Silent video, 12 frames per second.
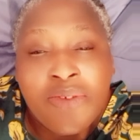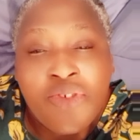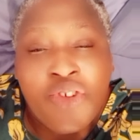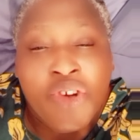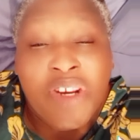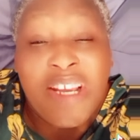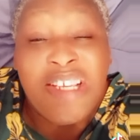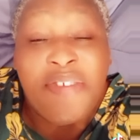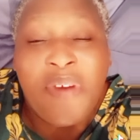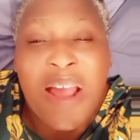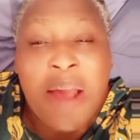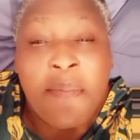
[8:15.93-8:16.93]
Judy's
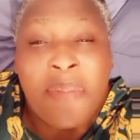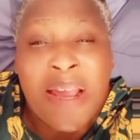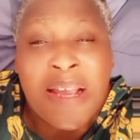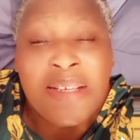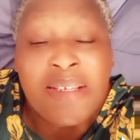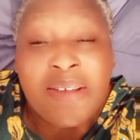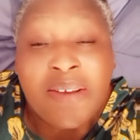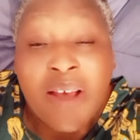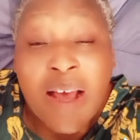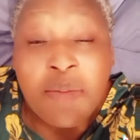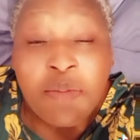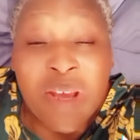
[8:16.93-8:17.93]
fan base
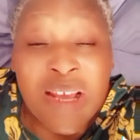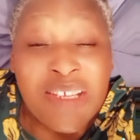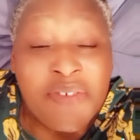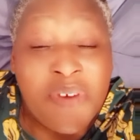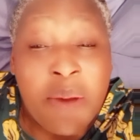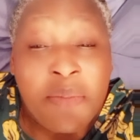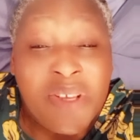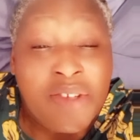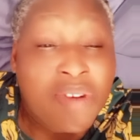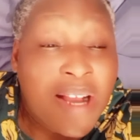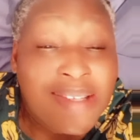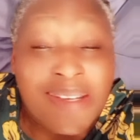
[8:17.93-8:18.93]
and May's fan base,
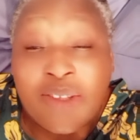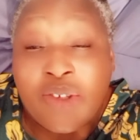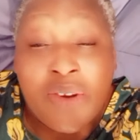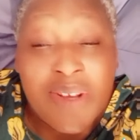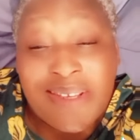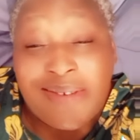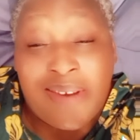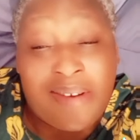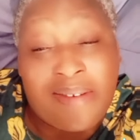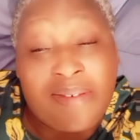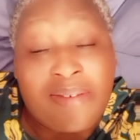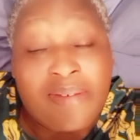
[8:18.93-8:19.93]
you guys are
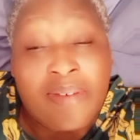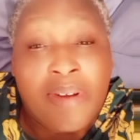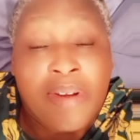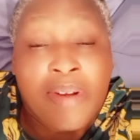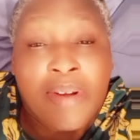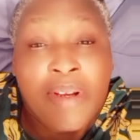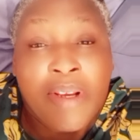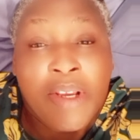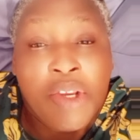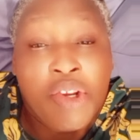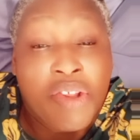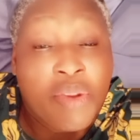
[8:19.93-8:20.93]
toxic.
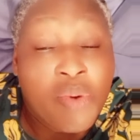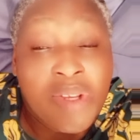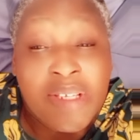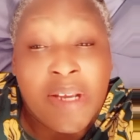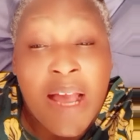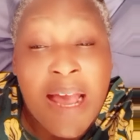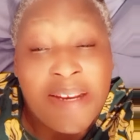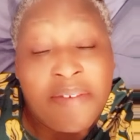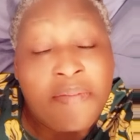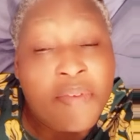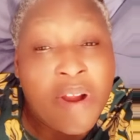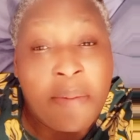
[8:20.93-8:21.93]
You're the ones
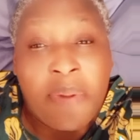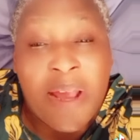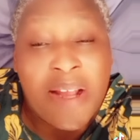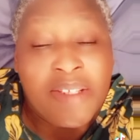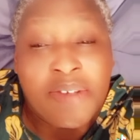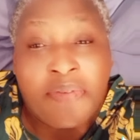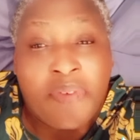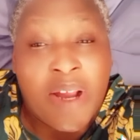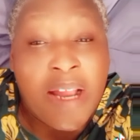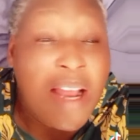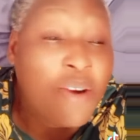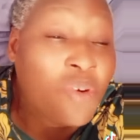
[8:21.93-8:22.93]
adding frying pan to
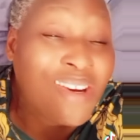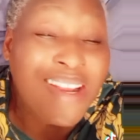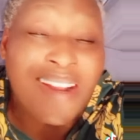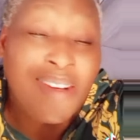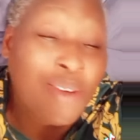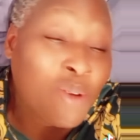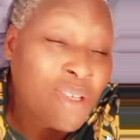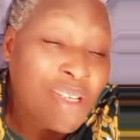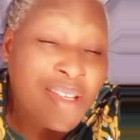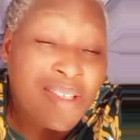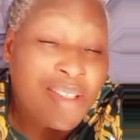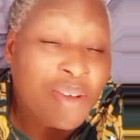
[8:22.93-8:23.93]
fire. I don't want to hear any
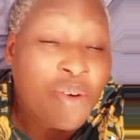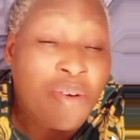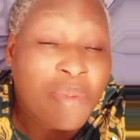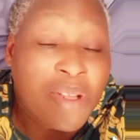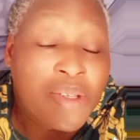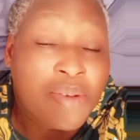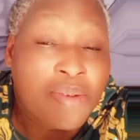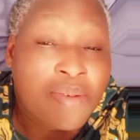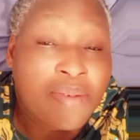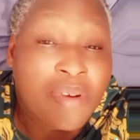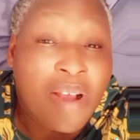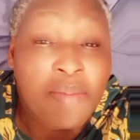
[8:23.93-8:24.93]
nonsense in the comments, so
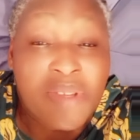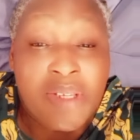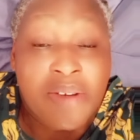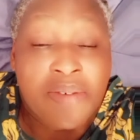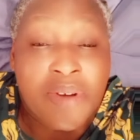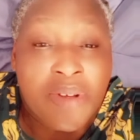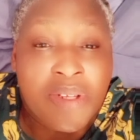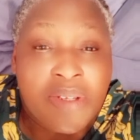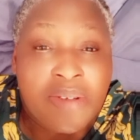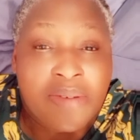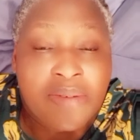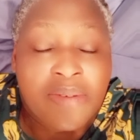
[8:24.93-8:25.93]
I'm
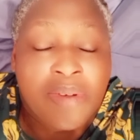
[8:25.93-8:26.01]
serious.